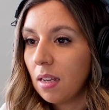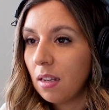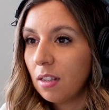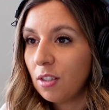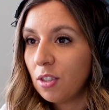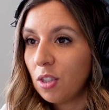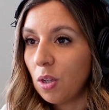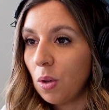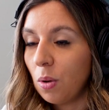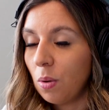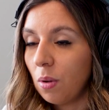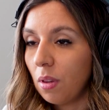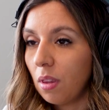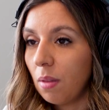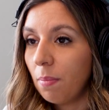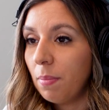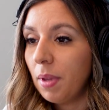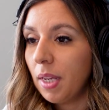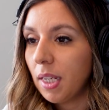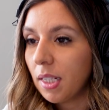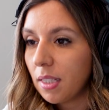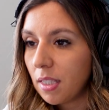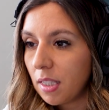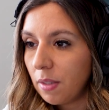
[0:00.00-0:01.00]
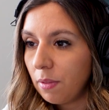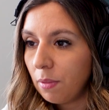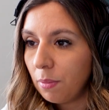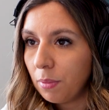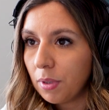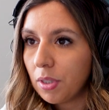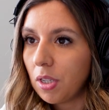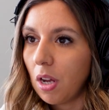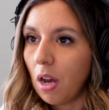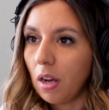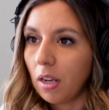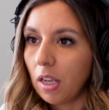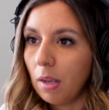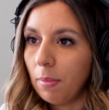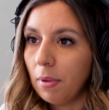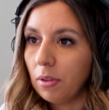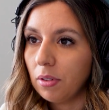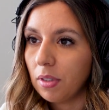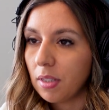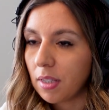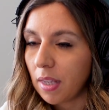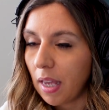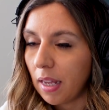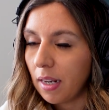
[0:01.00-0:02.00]
So the biggest thing when we're talking
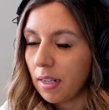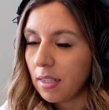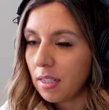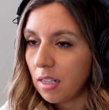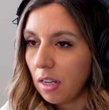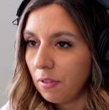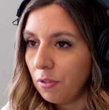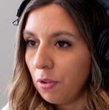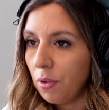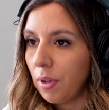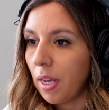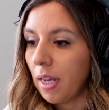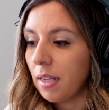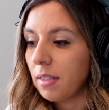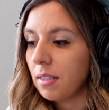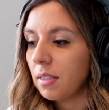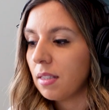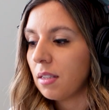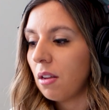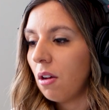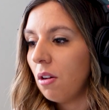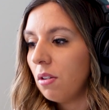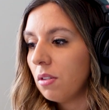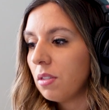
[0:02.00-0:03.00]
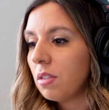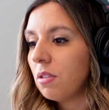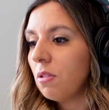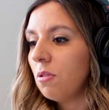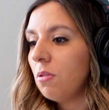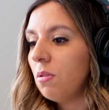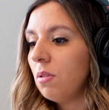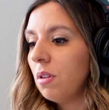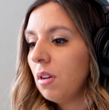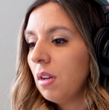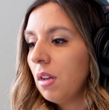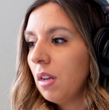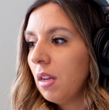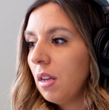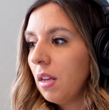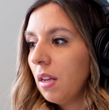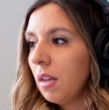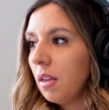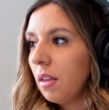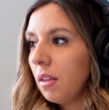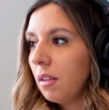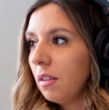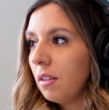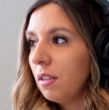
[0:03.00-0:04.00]
about this kind of stuff, you guys, is also
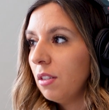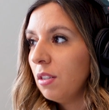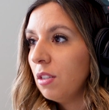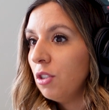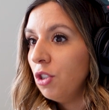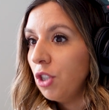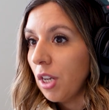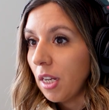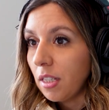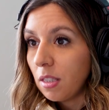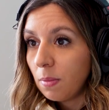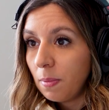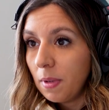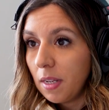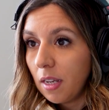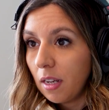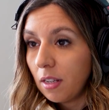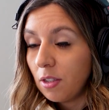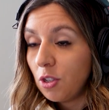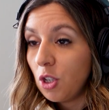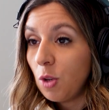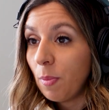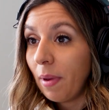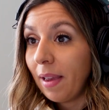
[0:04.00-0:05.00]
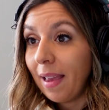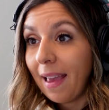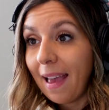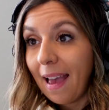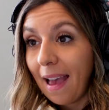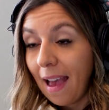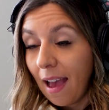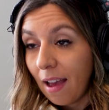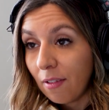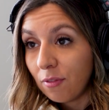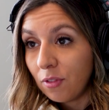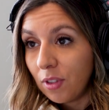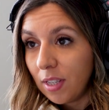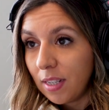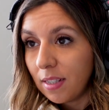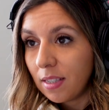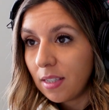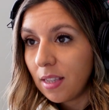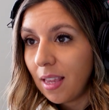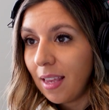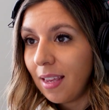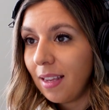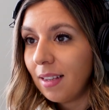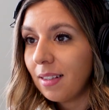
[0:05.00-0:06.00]
just because you might have
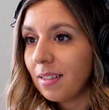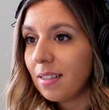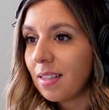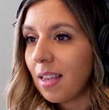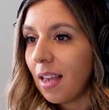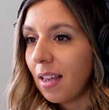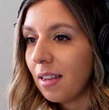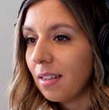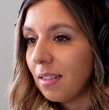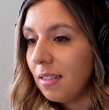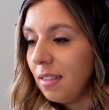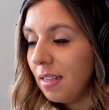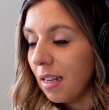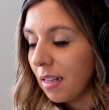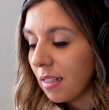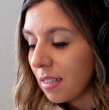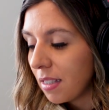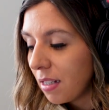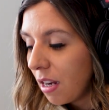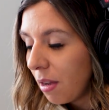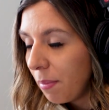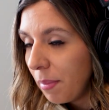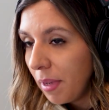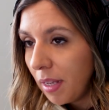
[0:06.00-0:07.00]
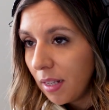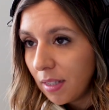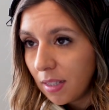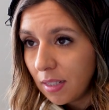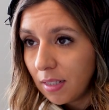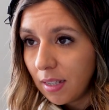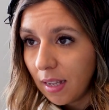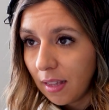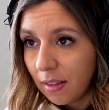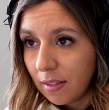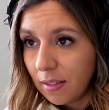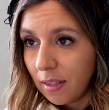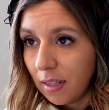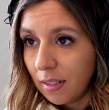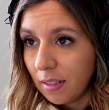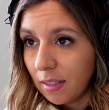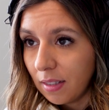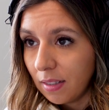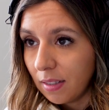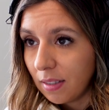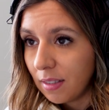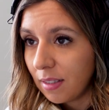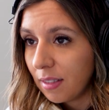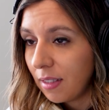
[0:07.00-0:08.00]
these things does not mean it's a death
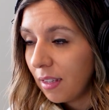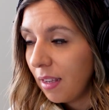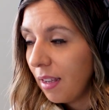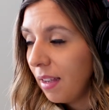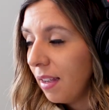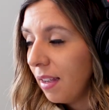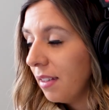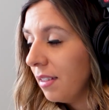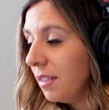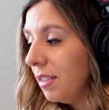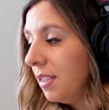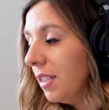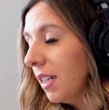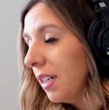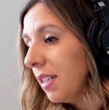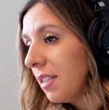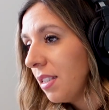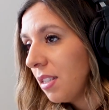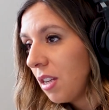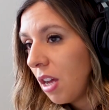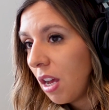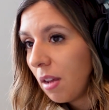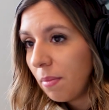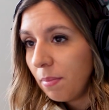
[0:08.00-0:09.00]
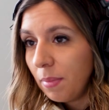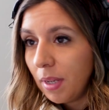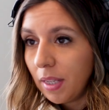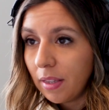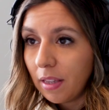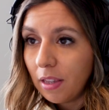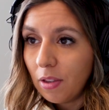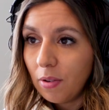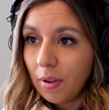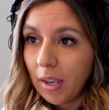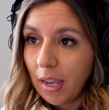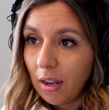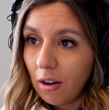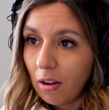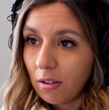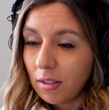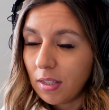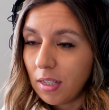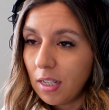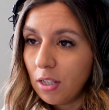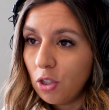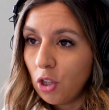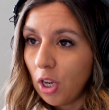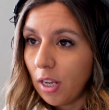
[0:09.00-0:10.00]
sentence, does not mean that you
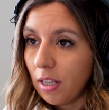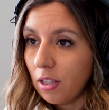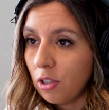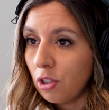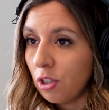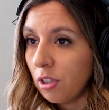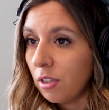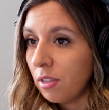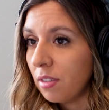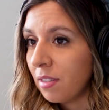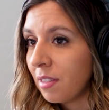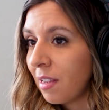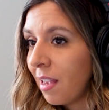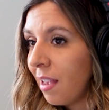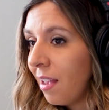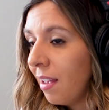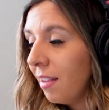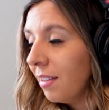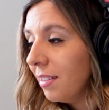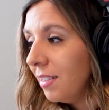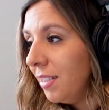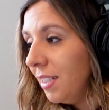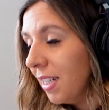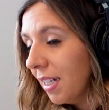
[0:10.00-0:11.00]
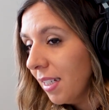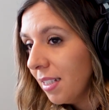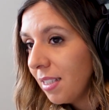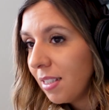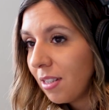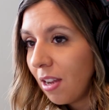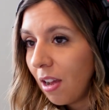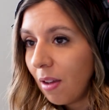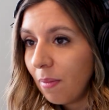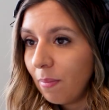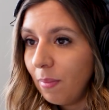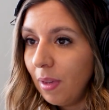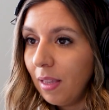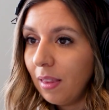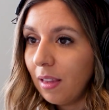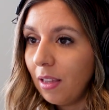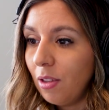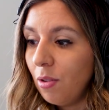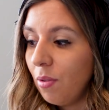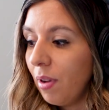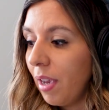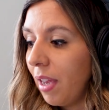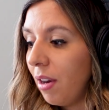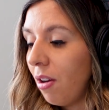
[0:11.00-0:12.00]
cannot see changes, does not mean
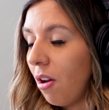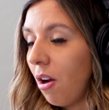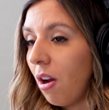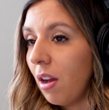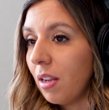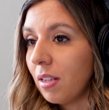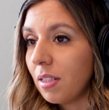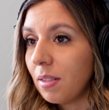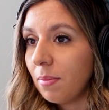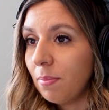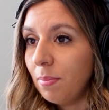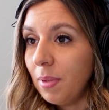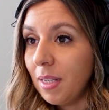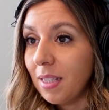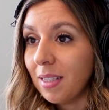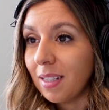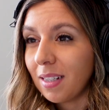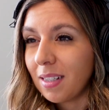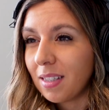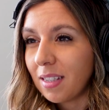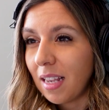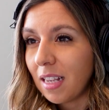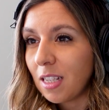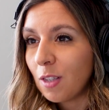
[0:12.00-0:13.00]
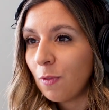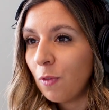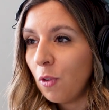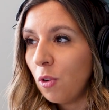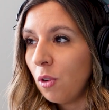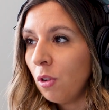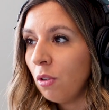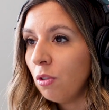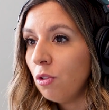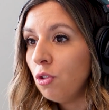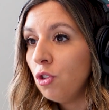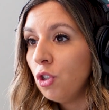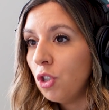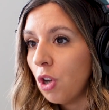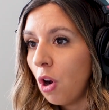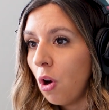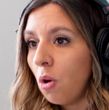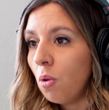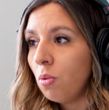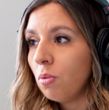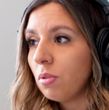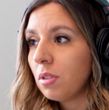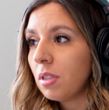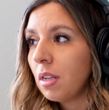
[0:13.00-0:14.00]
that you cannot be successful.
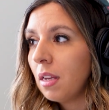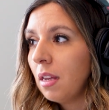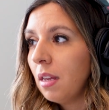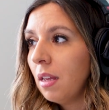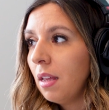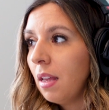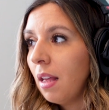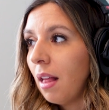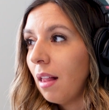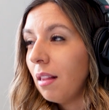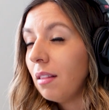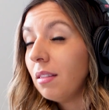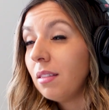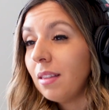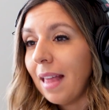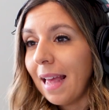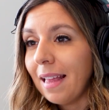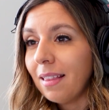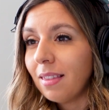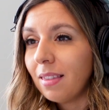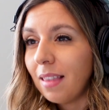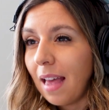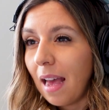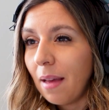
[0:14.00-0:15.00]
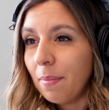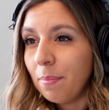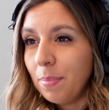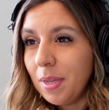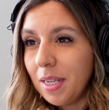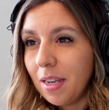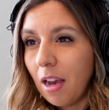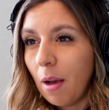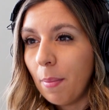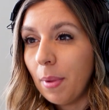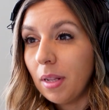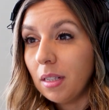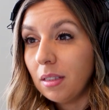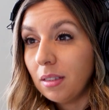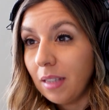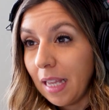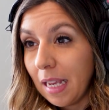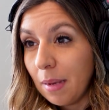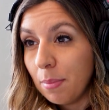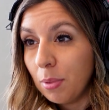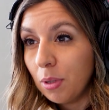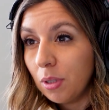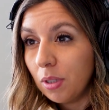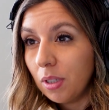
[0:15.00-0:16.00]
Don't let that become a
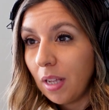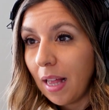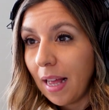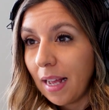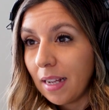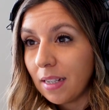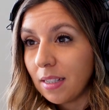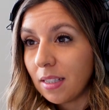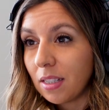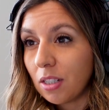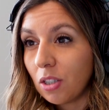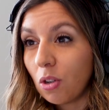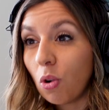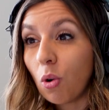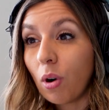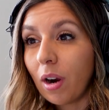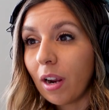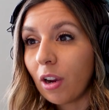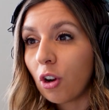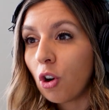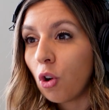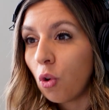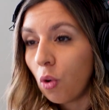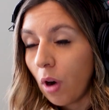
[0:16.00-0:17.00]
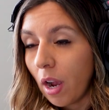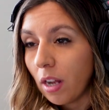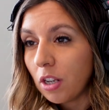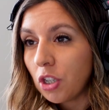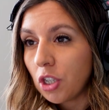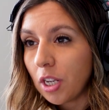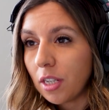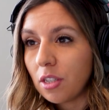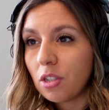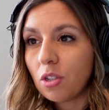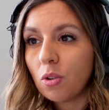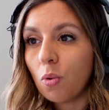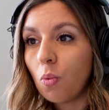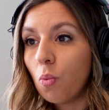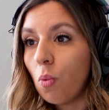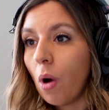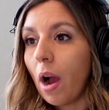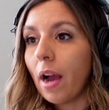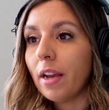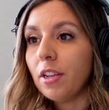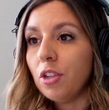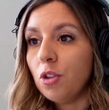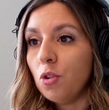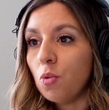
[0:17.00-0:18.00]
label or a crutch as to
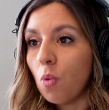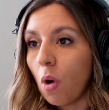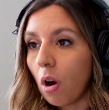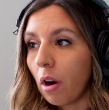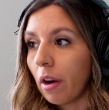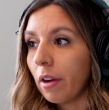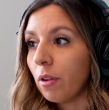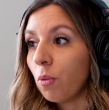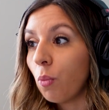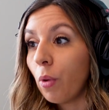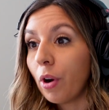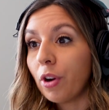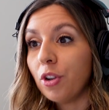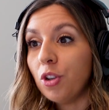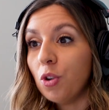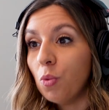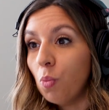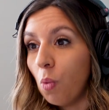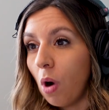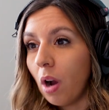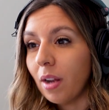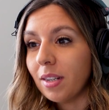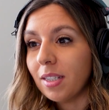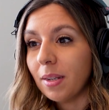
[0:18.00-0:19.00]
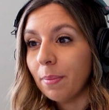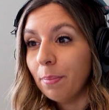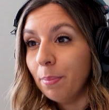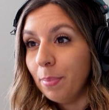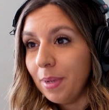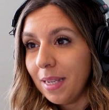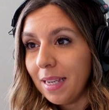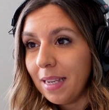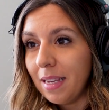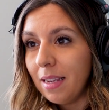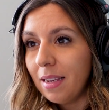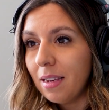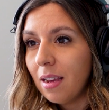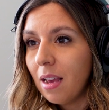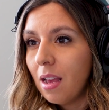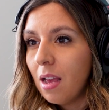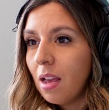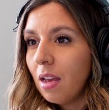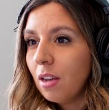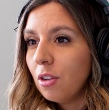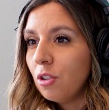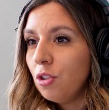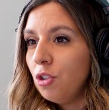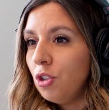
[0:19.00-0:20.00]
why you aren't where you want to be.
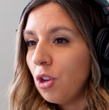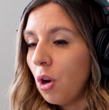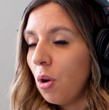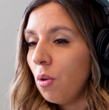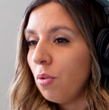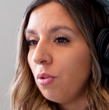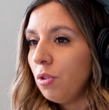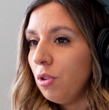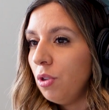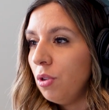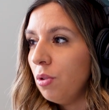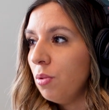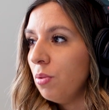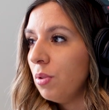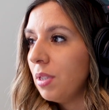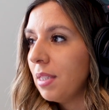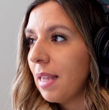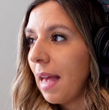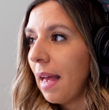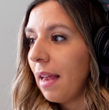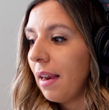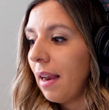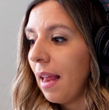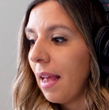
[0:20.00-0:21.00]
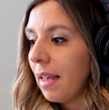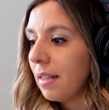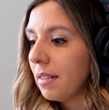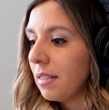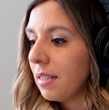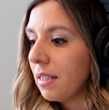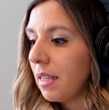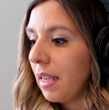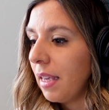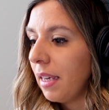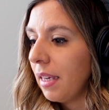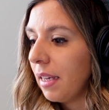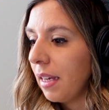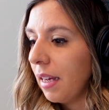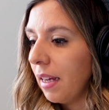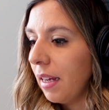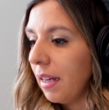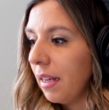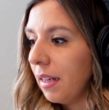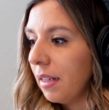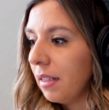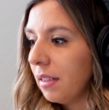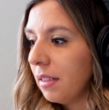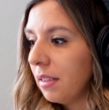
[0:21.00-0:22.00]
Don't use that as like
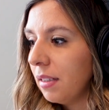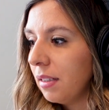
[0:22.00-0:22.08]
I